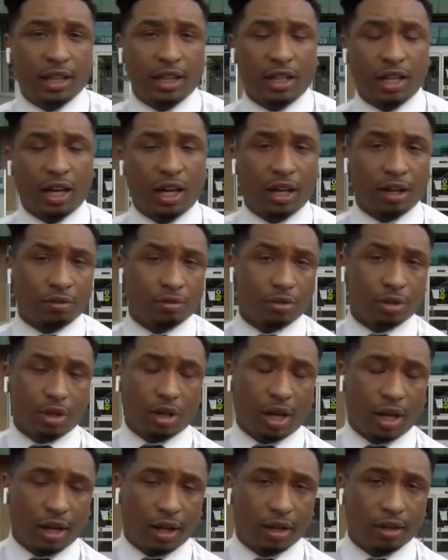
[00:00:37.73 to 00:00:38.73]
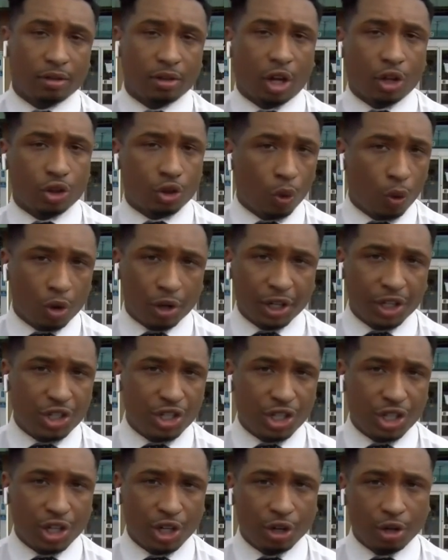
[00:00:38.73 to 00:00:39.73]
The uh, authorities
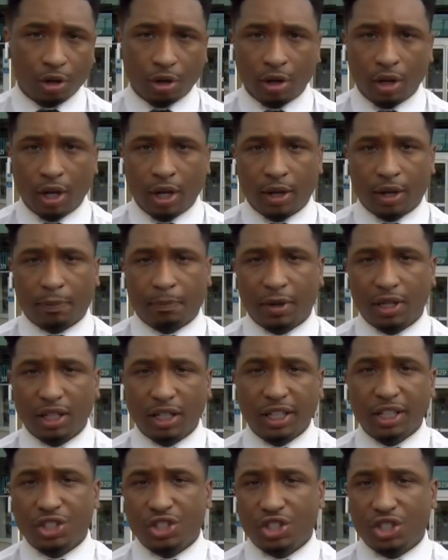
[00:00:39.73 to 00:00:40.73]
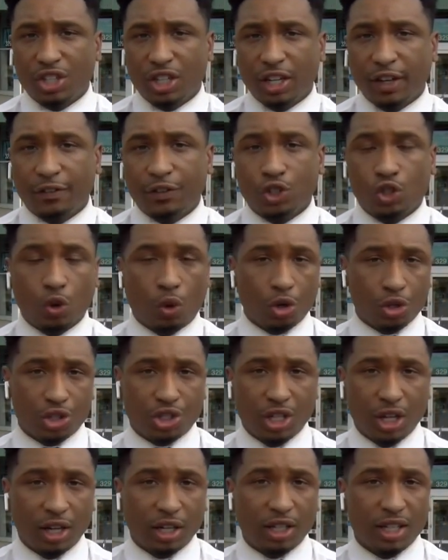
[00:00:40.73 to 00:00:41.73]
here Police Chief George
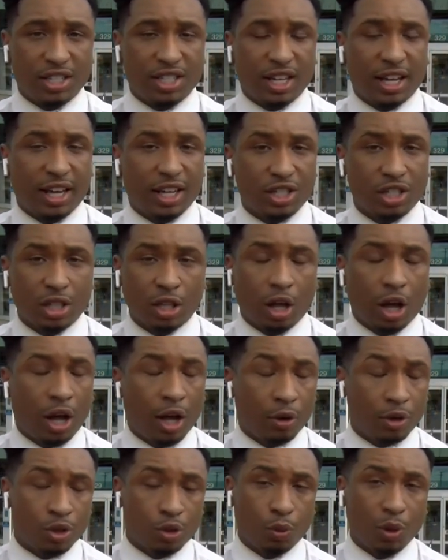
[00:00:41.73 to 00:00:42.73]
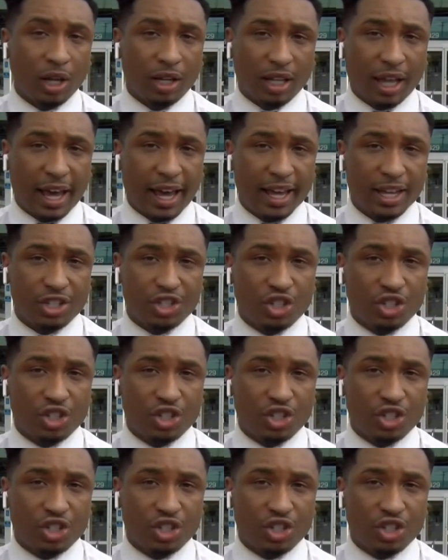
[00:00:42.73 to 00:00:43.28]
Douglas, as, as well as